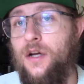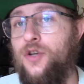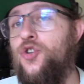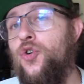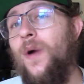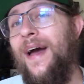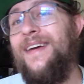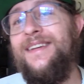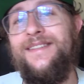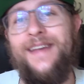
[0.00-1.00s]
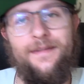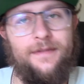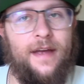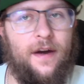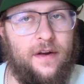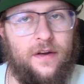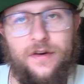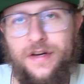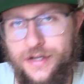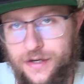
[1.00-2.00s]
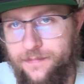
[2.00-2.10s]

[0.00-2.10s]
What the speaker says: to a safe carry condition.